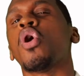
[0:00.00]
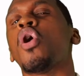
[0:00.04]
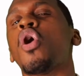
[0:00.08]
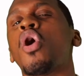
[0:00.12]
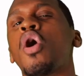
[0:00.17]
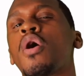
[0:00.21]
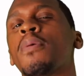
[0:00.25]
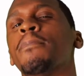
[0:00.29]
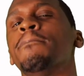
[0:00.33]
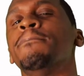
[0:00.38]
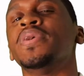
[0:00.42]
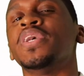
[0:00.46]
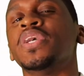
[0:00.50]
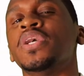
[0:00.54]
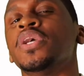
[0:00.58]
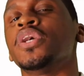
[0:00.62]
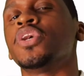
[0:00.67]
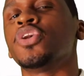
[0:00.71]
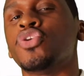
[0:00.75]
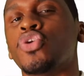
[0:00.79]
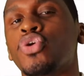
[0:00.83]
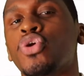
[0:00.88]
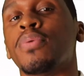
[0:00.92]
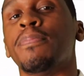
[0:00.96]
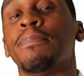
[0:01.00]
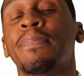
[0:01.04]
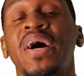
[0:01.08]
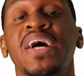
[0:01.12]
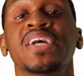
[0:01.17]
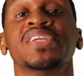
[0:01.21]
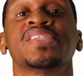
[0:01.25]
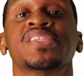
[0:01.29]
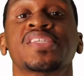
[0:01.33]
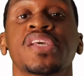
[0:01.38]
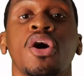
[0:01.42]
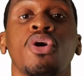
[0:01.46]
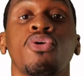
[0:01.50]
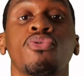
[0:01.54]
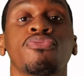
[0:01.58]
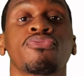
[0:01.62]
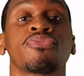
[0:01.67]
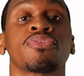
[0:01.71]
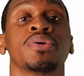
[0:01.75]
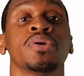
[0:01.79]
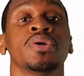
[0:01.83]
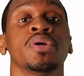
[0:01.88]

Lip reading: are being your best self,